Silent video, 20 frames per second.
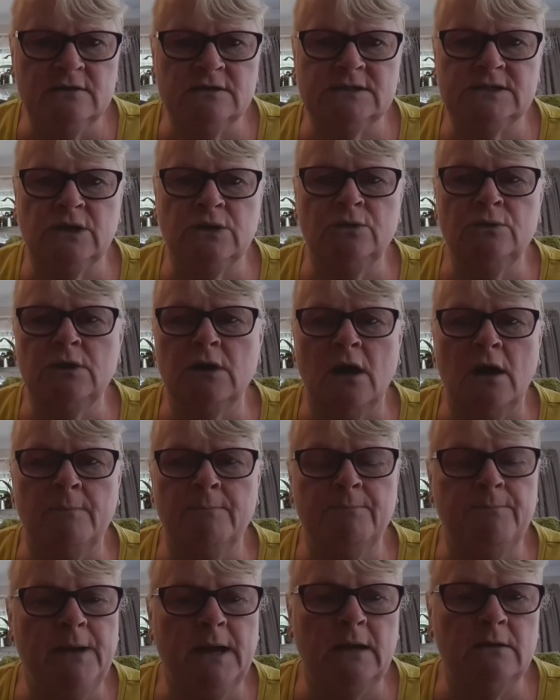years old.
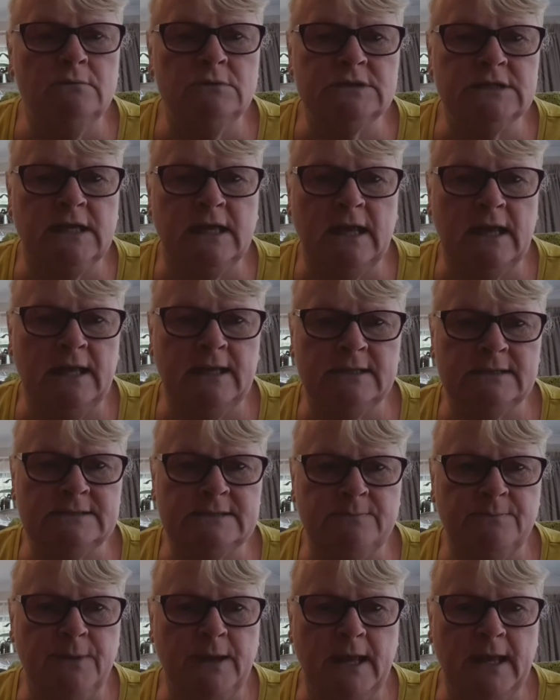I'm bound to get
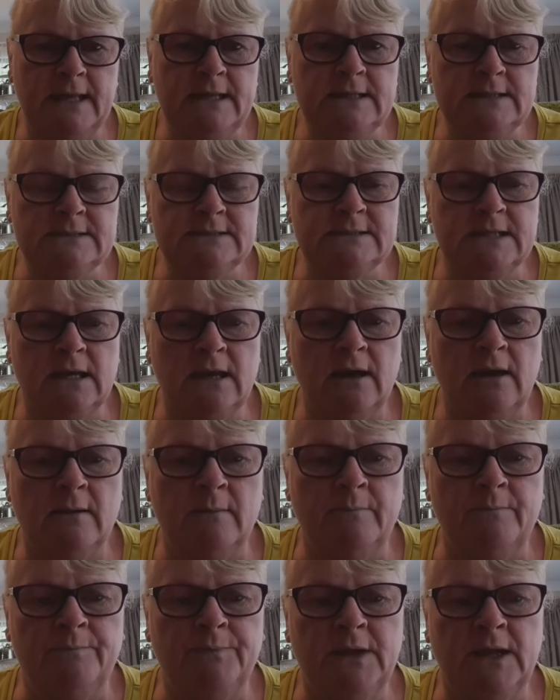aches and pains.
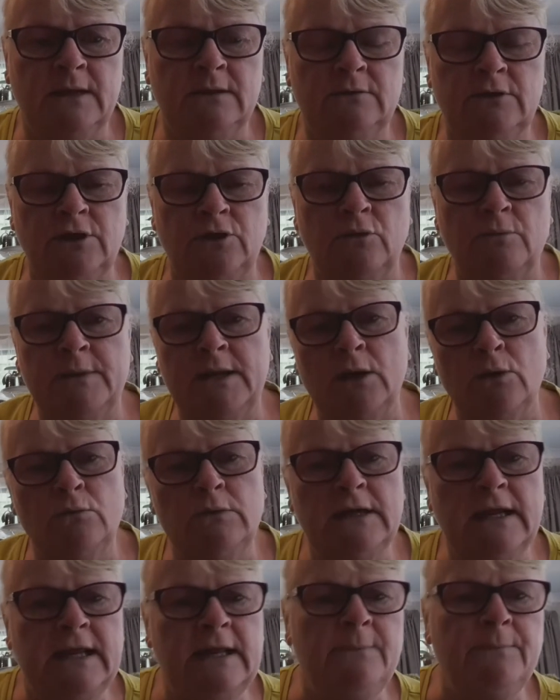Um, and, you know, my
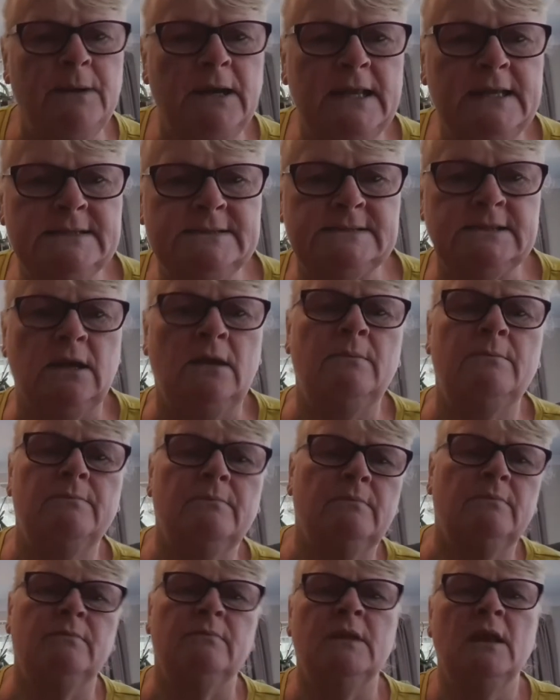own knee plays up
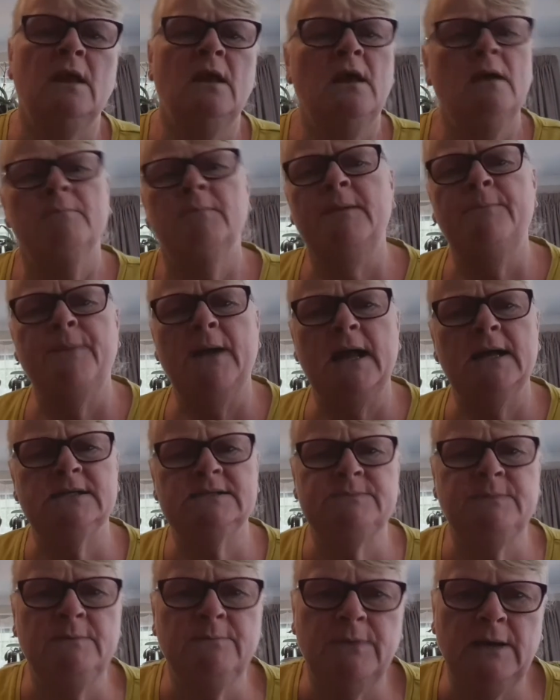and my
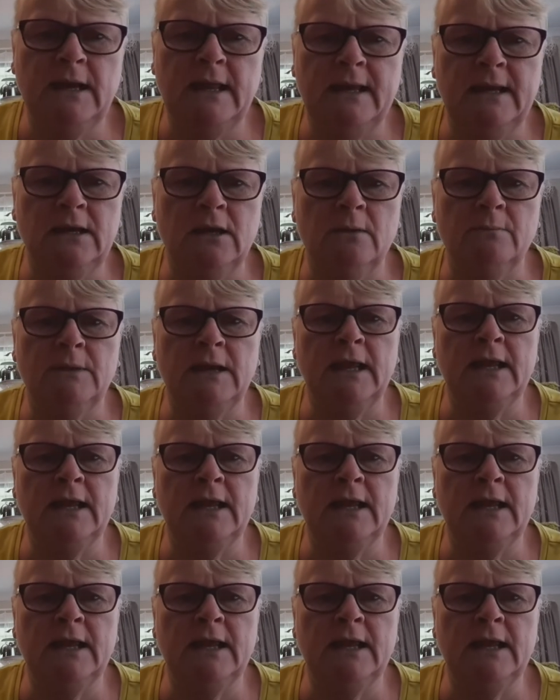back's been playing up